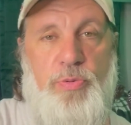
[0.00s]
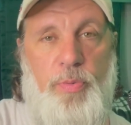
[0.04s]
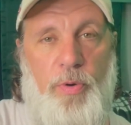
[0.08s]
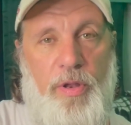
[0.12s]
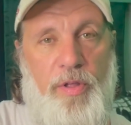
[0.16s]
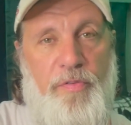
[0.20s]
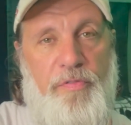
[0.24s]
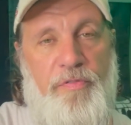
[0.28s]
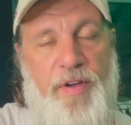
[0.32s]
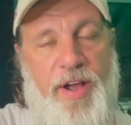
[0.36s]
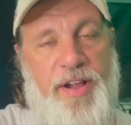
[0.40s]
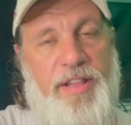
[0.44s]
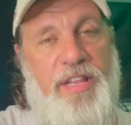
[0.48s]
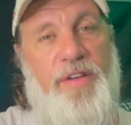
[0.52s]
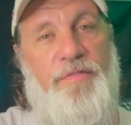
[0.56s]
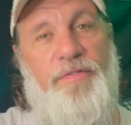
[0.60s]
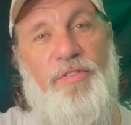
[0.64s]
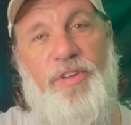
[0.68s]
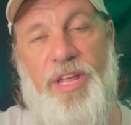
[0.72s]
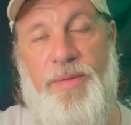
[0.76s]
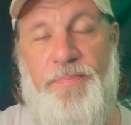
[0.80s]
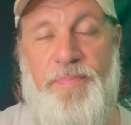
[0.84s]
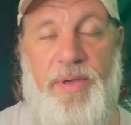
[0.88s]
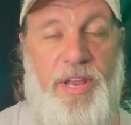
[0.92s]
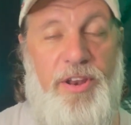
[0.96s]
will
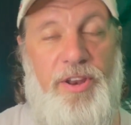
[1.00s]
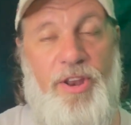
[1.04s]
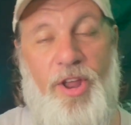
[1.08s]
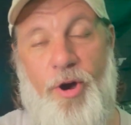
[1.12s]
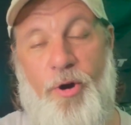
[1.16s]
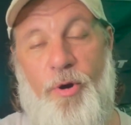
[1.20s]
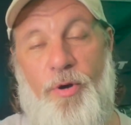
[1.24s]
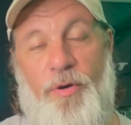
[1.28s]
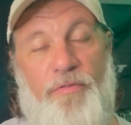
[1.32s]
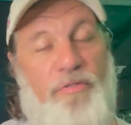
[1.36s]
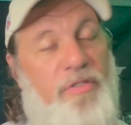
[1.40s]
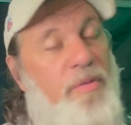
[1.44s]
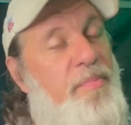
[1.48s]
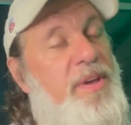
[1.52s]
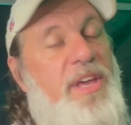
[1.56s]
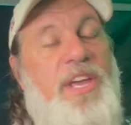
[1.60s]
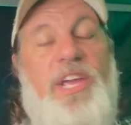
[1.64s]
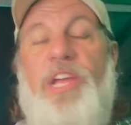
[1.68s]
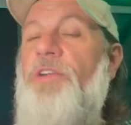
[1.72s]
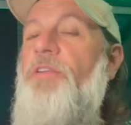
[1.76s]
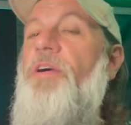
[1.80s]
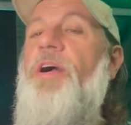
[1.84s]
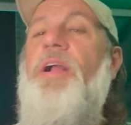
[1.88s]
effectively be known from here